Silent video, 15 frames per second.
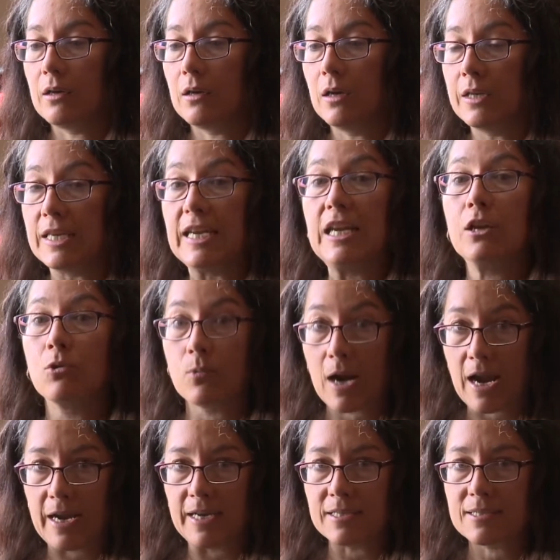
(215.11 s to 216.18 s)
a need
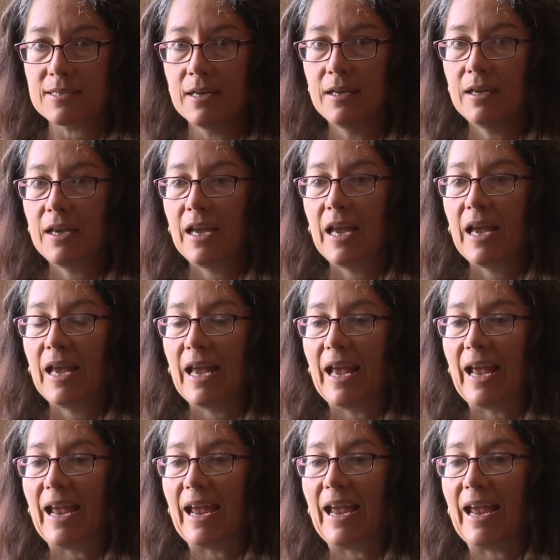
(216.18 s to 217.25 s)
arise.
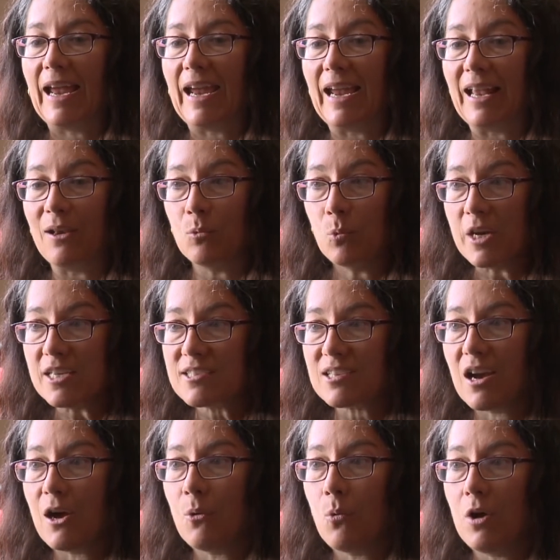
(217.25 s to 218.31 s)
And we
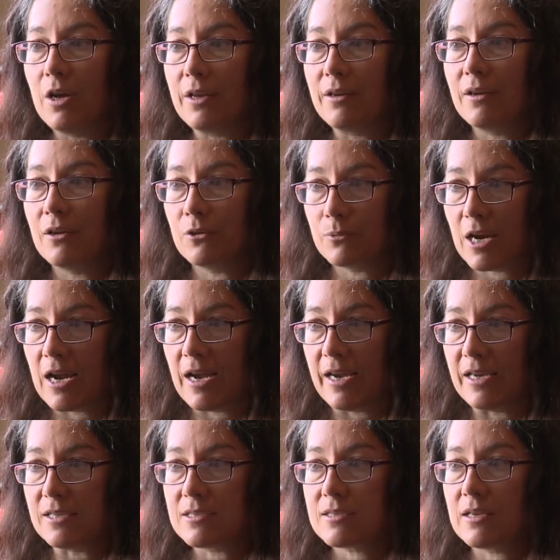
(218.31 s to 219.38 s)
saw one
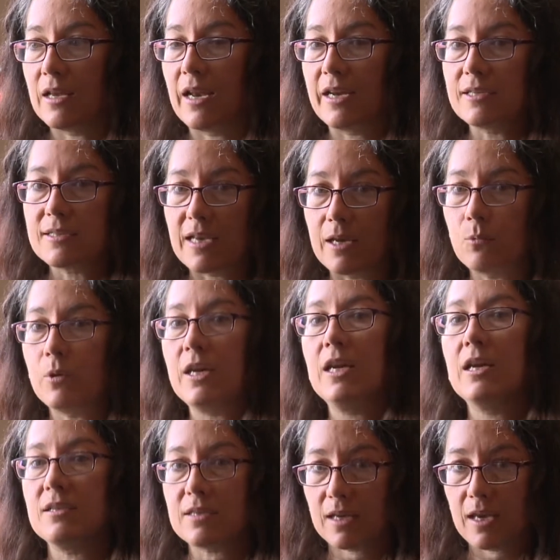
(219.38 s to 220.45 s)
arise, and I say we
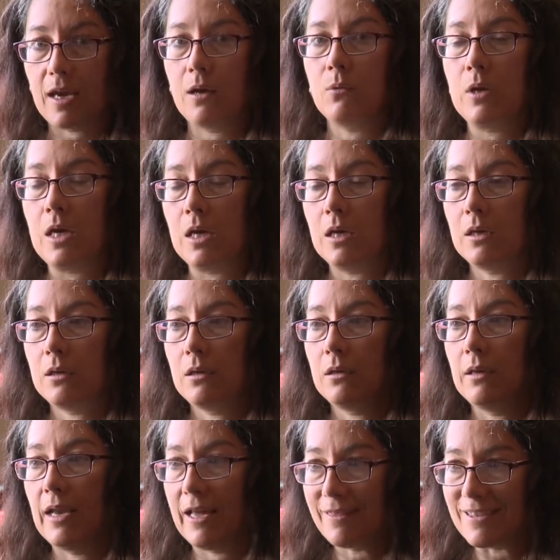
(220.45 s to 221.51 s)
as a county,
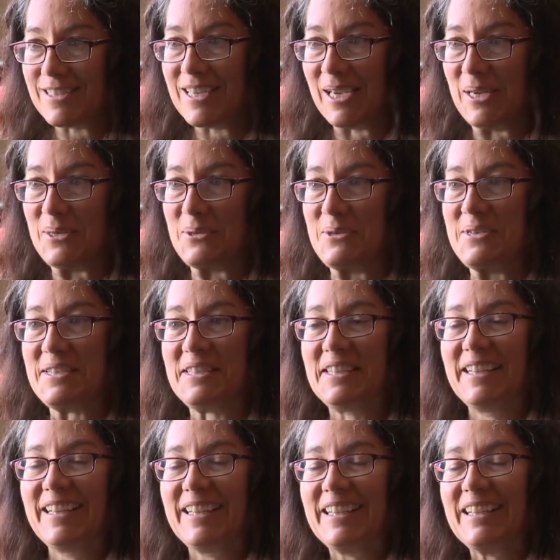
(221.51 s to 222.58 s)
not the
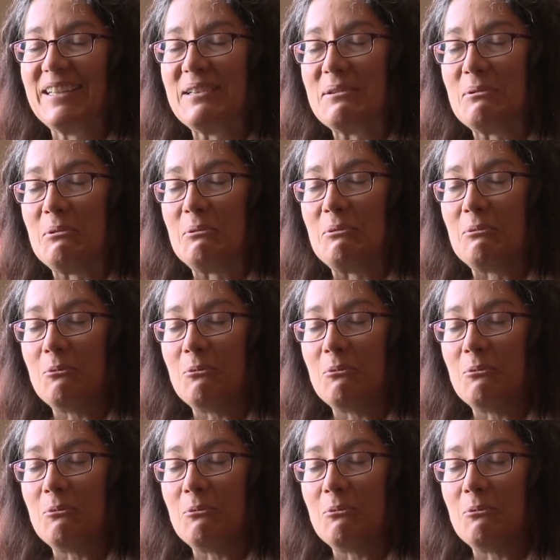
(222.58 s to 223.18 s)
town. Mm-hmm.